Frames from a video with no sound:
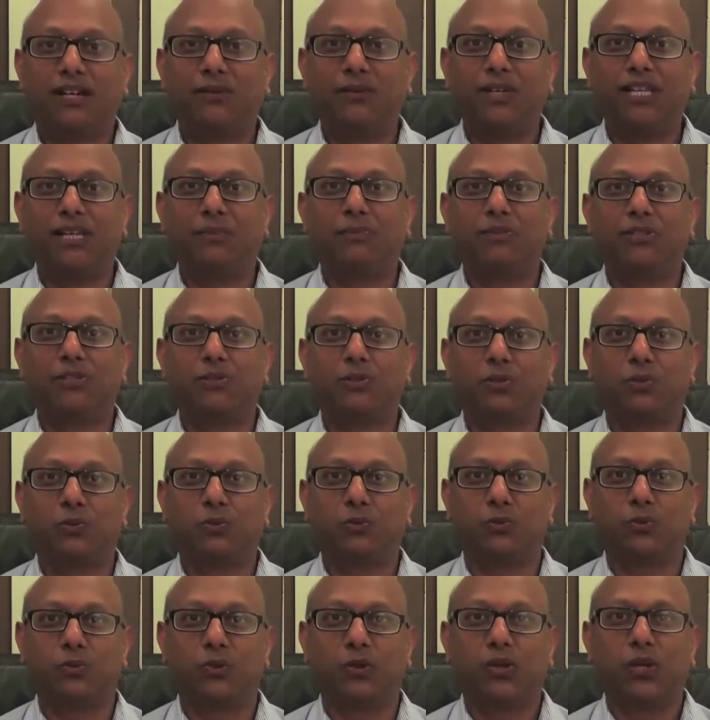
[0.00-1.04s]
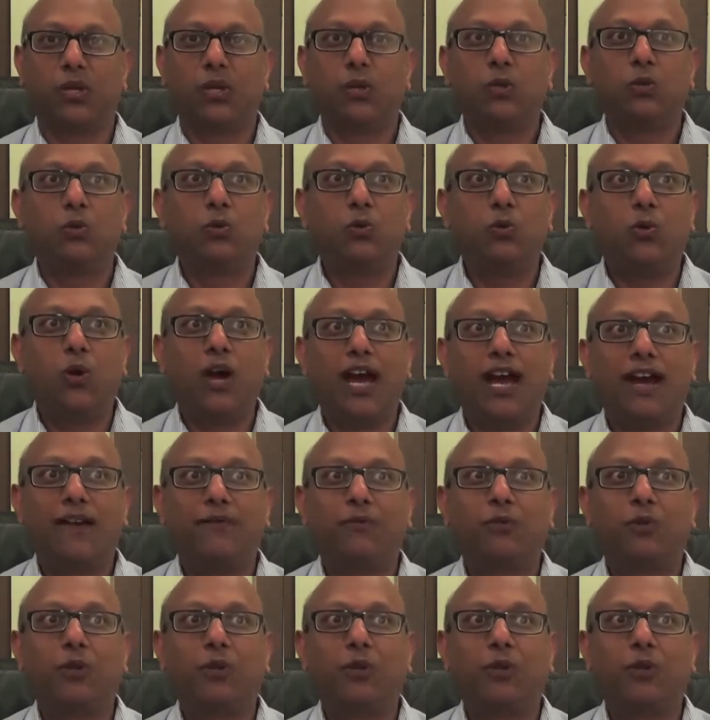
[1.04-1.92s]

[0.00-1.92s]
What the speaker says: available to you. You have